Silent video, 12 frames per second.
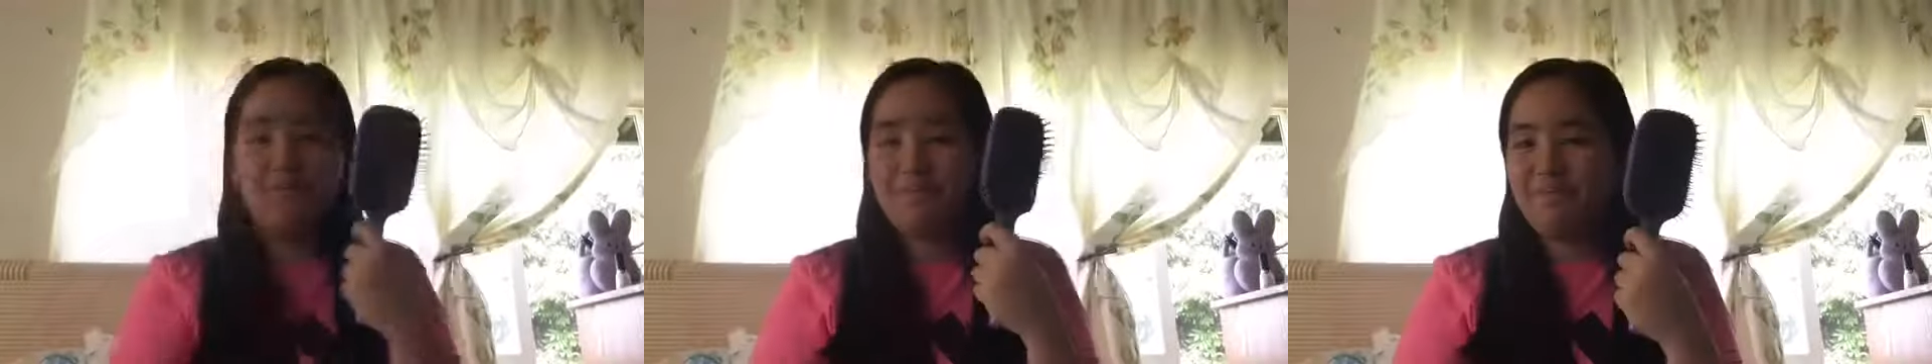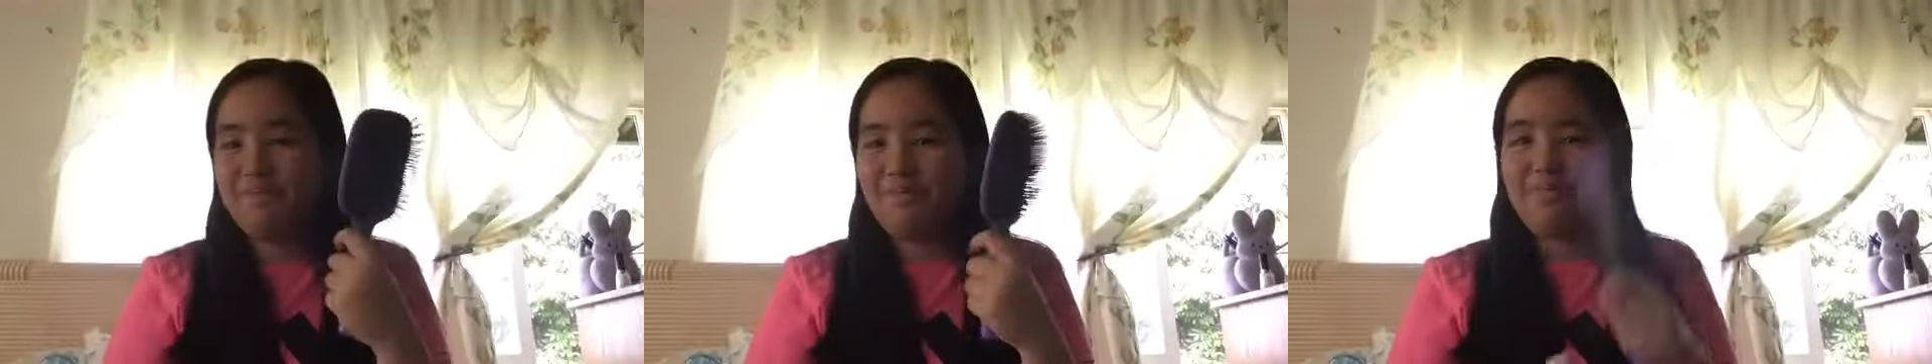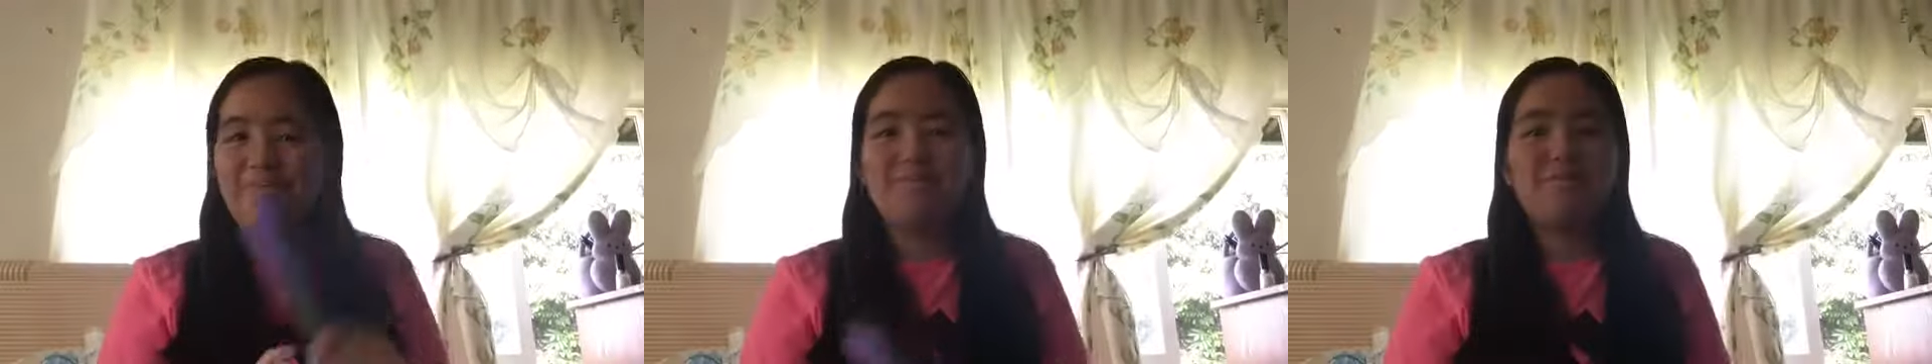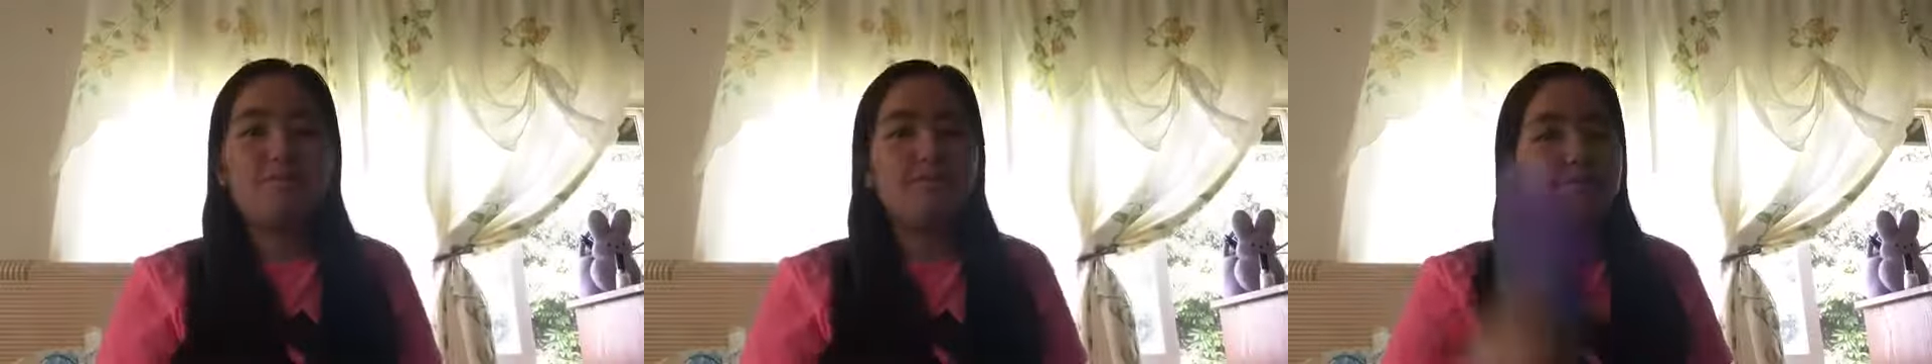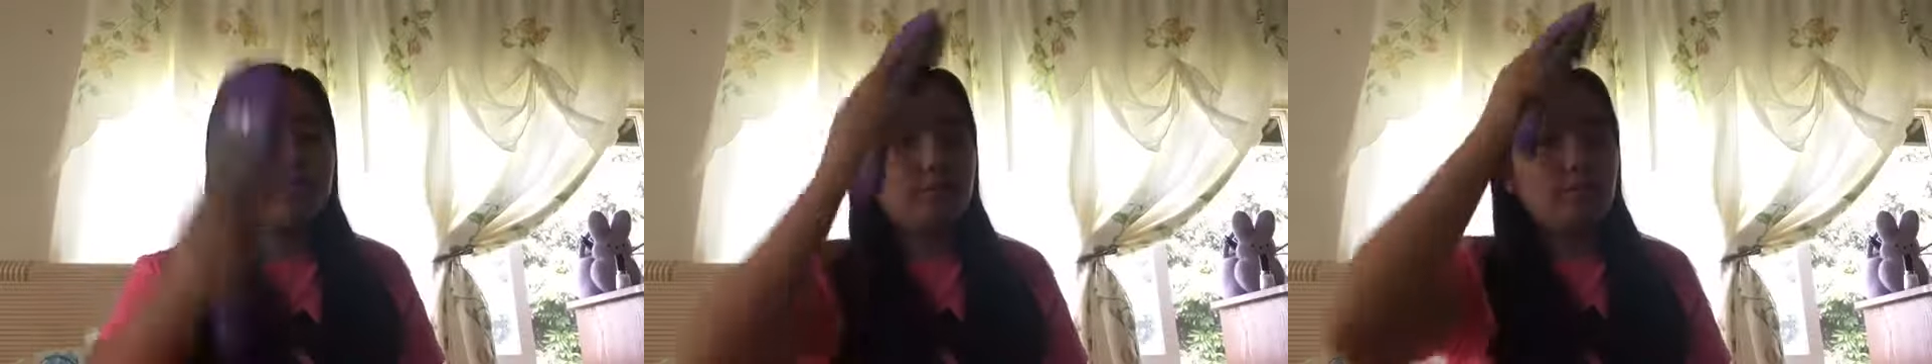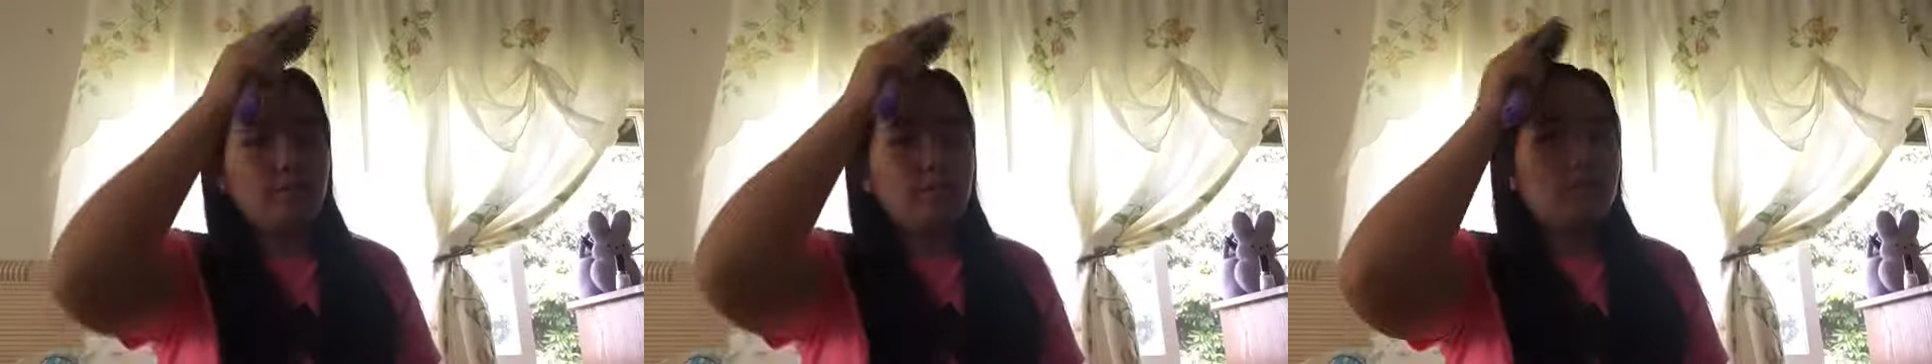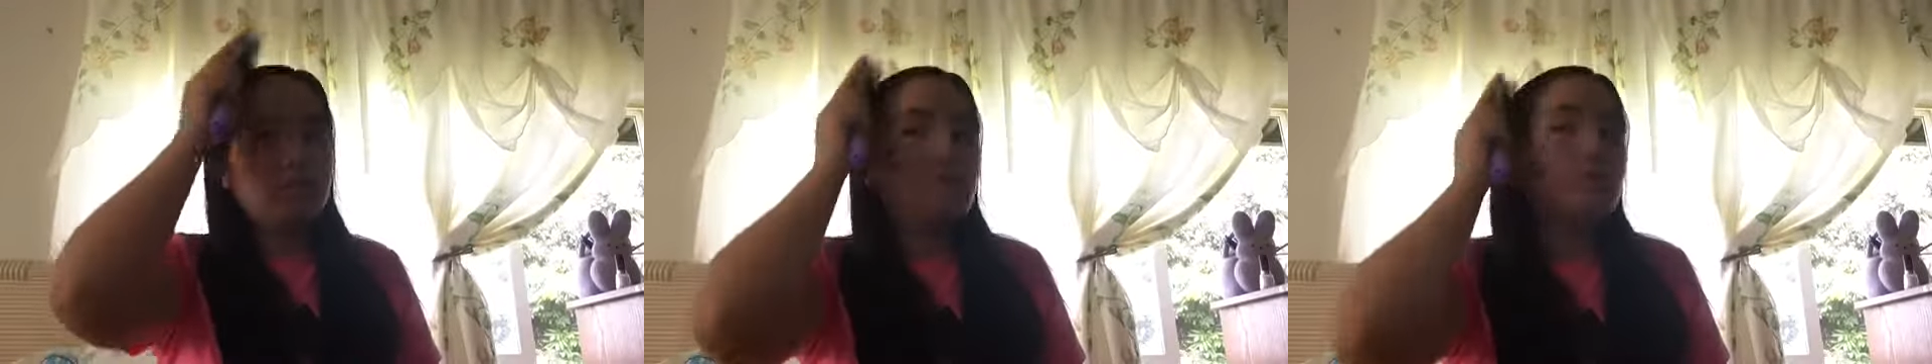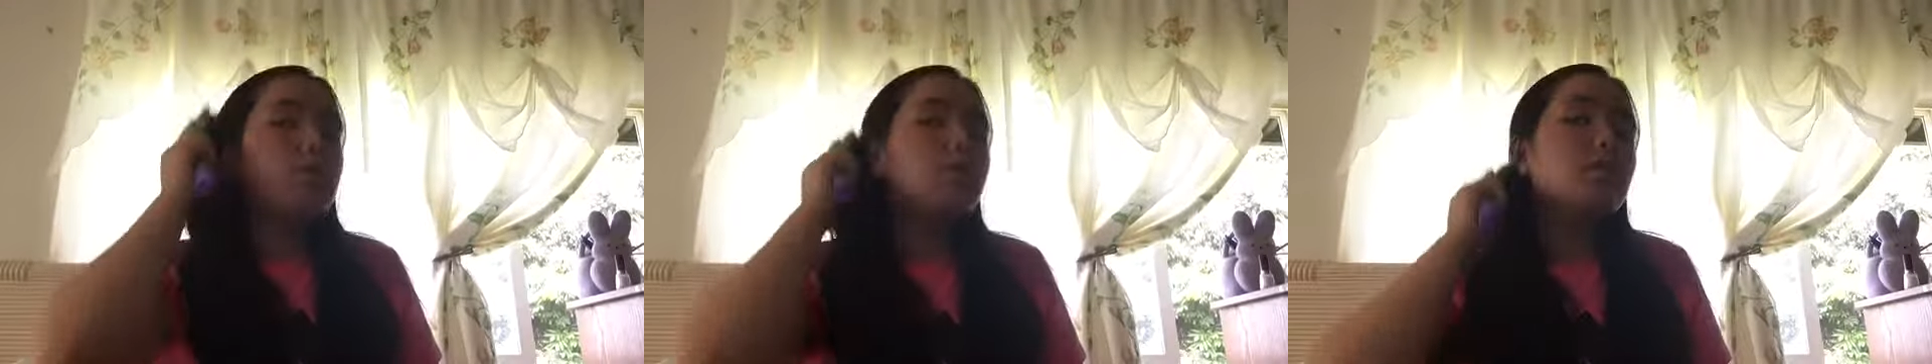So first thing I'm going to do is I'm
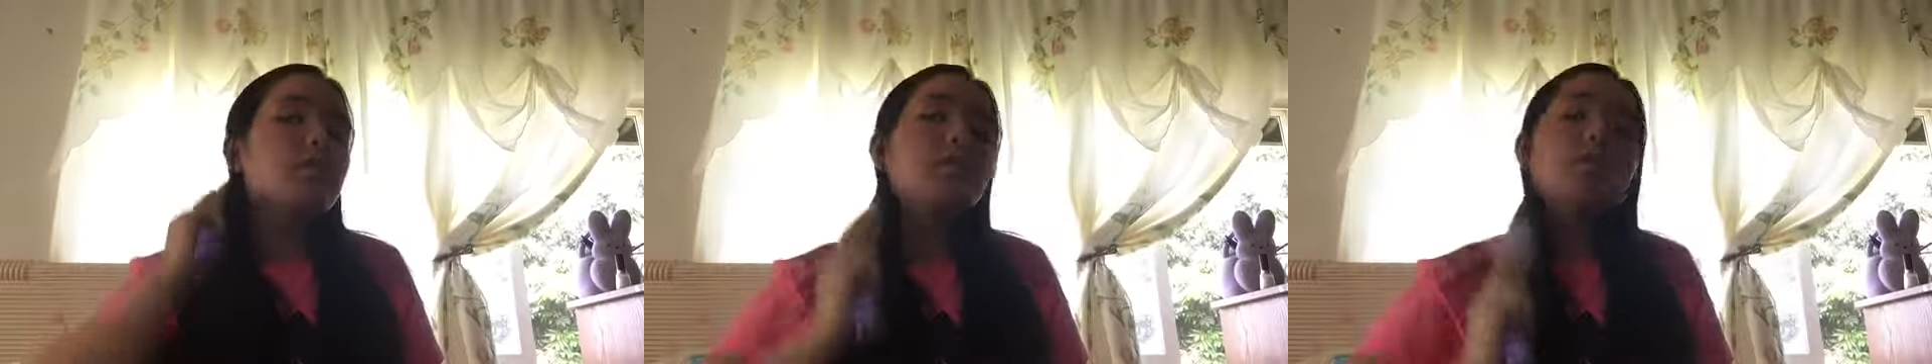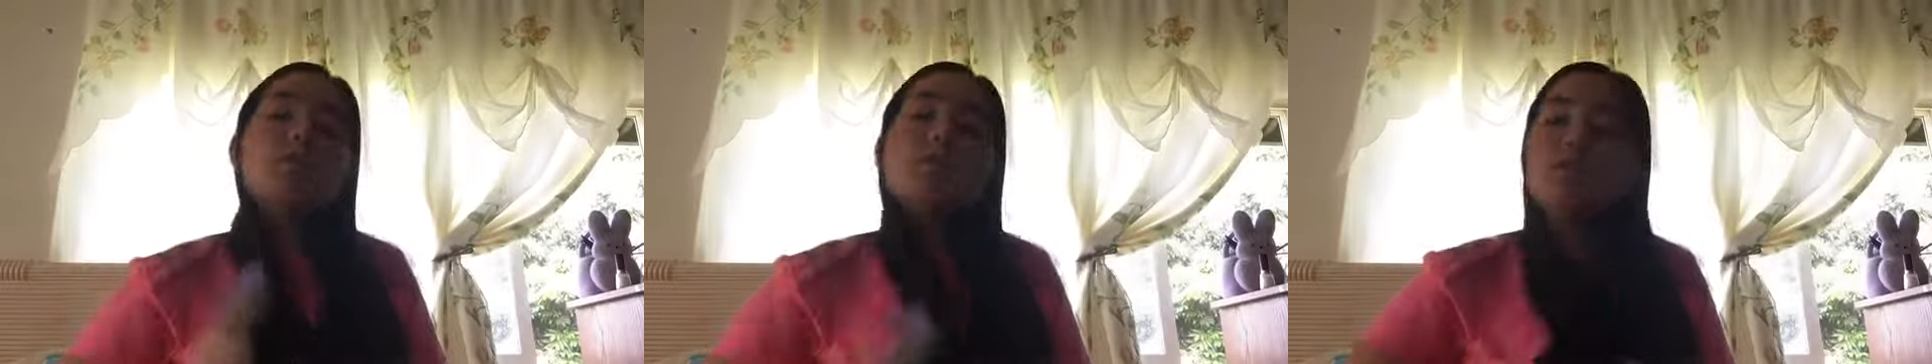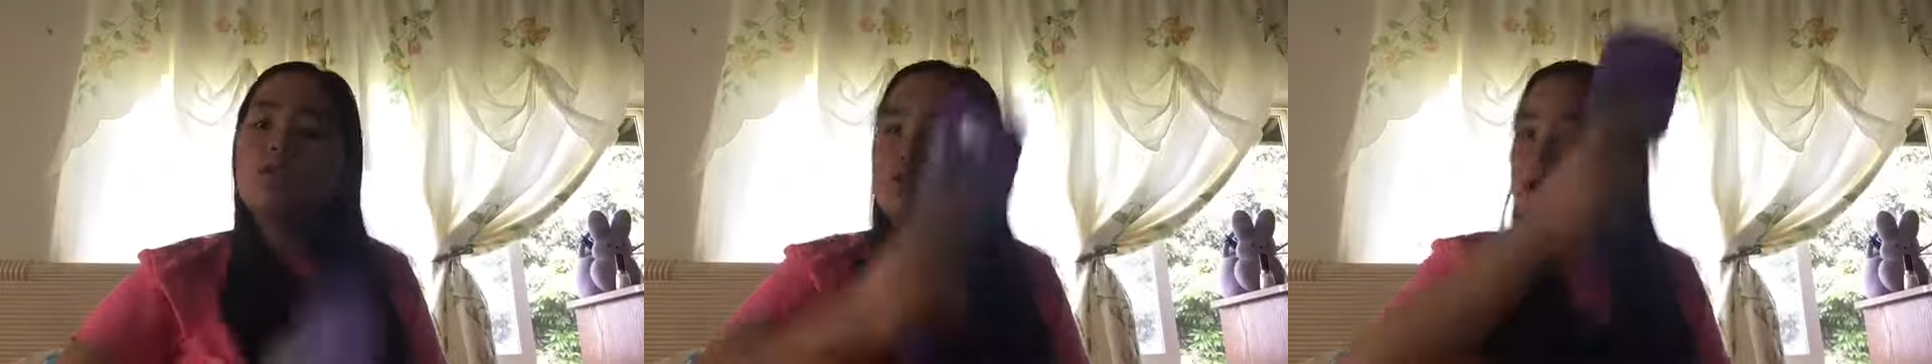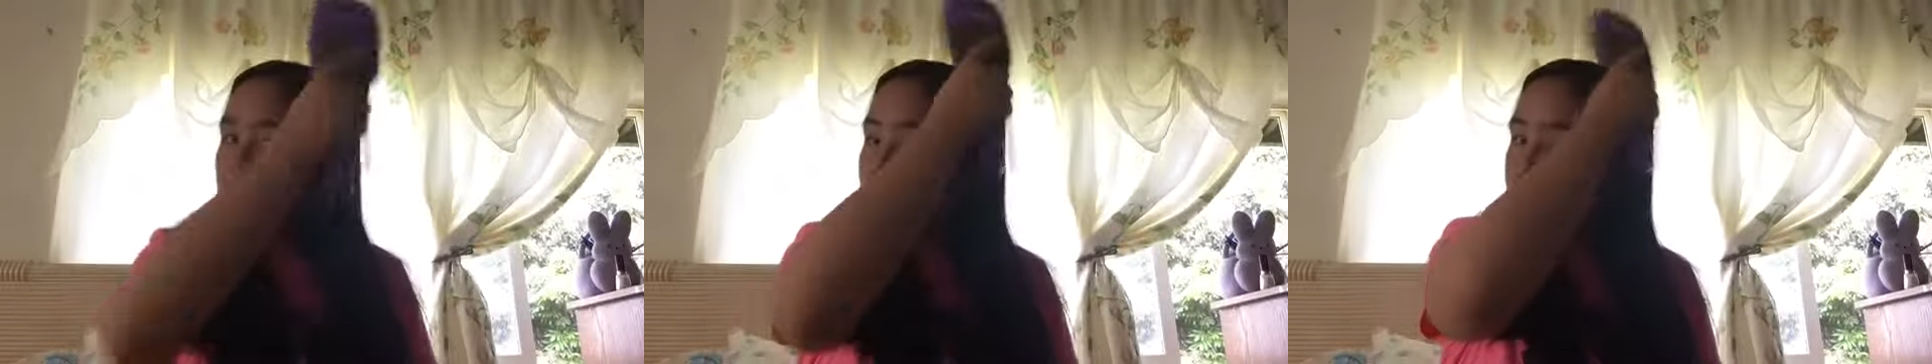going to brush out my hair.